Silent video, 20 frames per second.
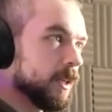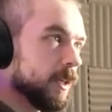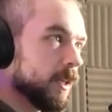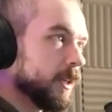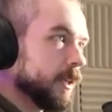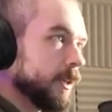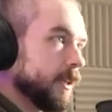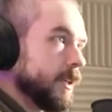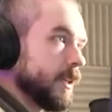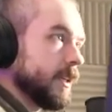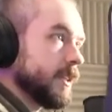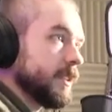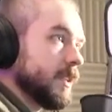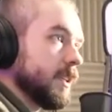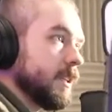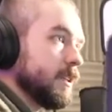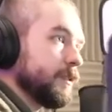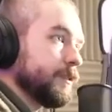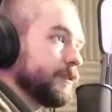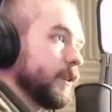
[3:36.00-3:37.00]
You can see
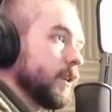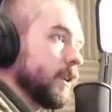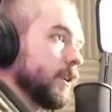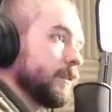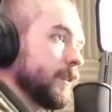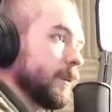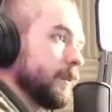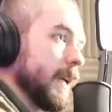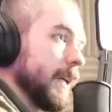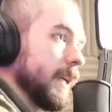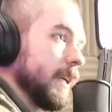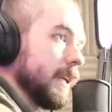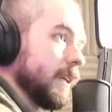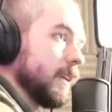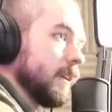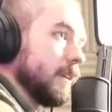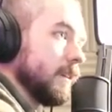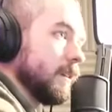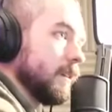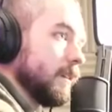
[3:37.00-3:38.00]
the front of the mic
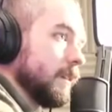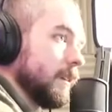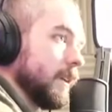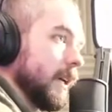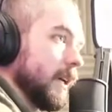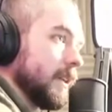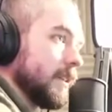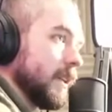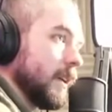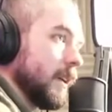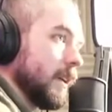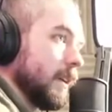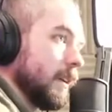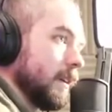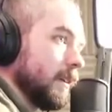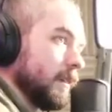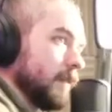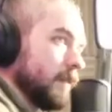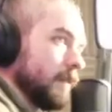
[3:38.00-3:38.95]
has a...